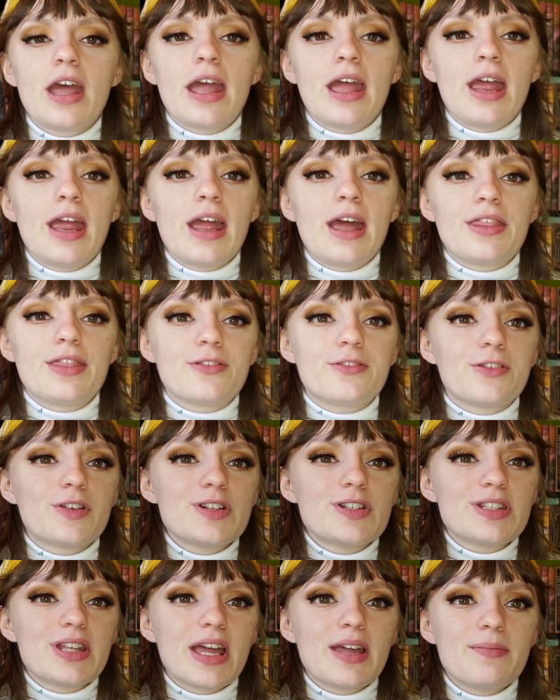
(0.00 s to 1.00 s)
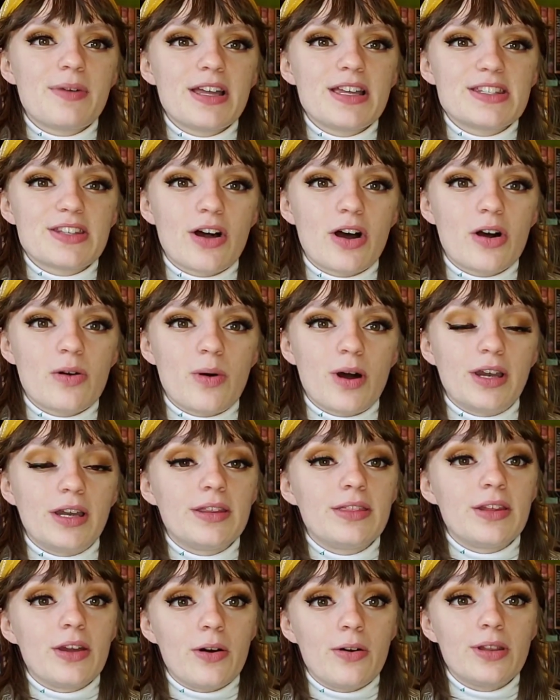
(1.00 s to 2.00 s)
And the first time I saw one,
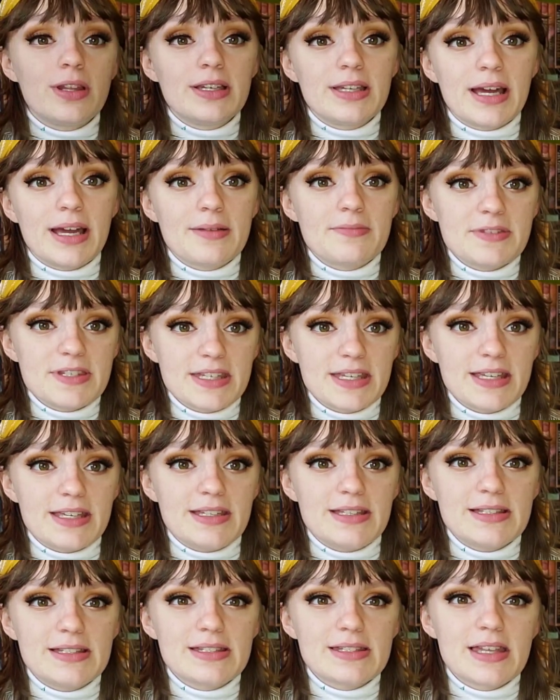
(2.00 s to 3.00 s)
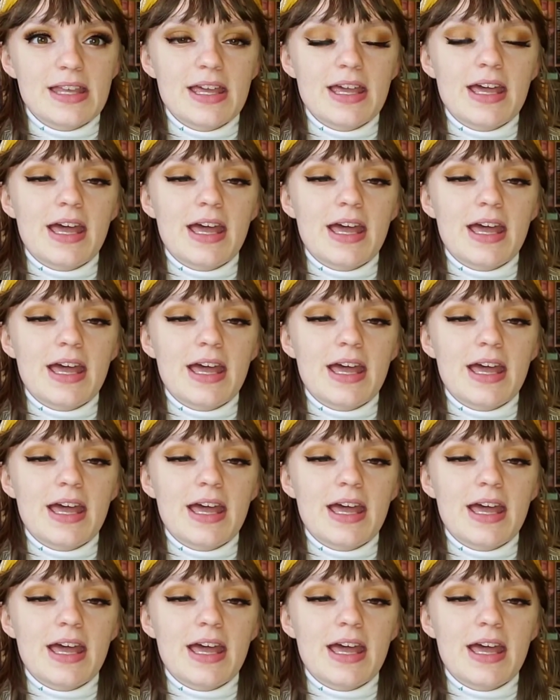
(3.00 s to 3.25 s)
and the only time since,